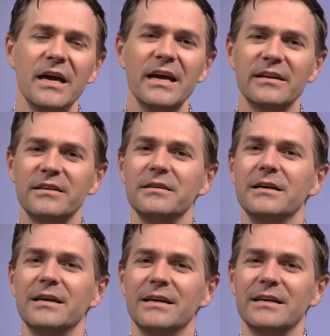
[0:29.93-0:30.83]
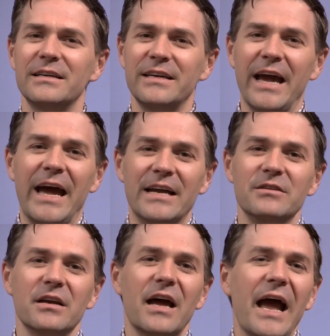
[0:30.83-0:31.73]
it
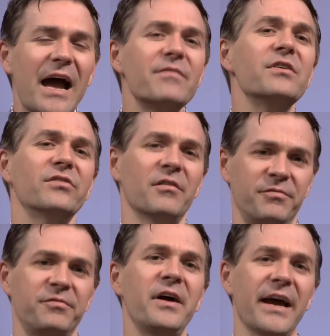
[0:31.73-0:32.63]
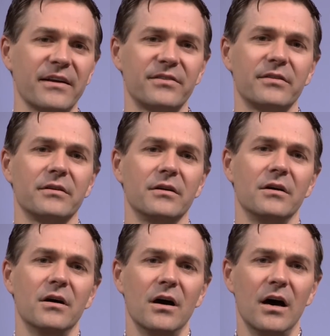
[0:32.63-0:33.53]
can have this effect
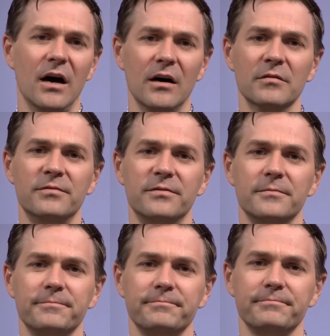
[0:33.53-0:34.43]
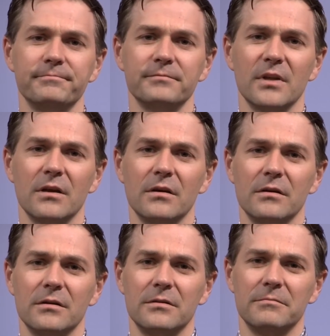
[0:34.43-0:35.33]
of
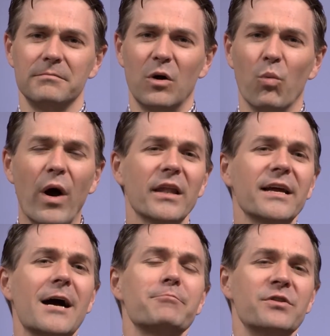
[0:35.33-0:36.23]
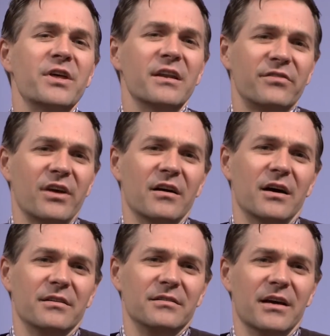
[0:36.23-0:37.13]
welling up within us
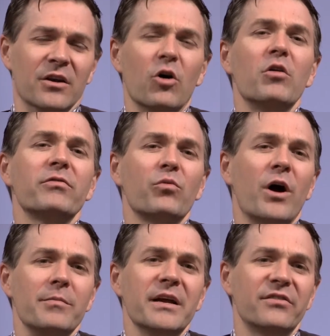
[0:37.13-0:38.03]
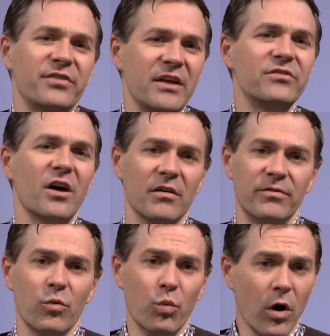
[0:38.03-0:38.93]
an overwhelming sense
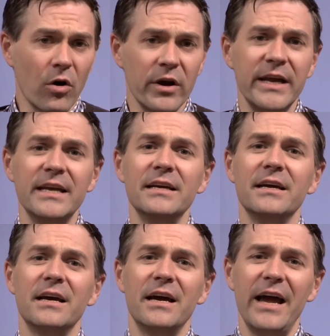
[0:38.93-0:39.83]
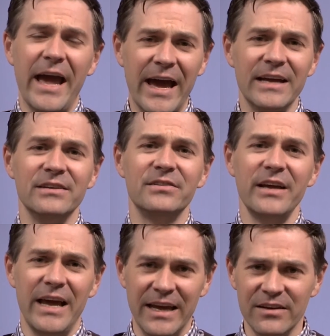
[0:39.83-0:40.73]
of worry and
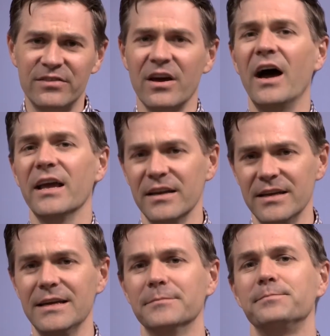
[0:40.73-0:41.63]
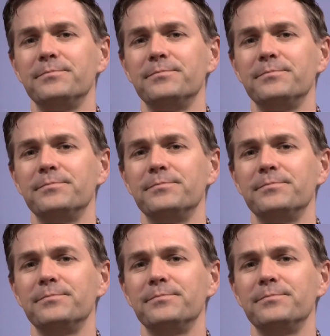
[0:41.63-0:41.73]
anxiety.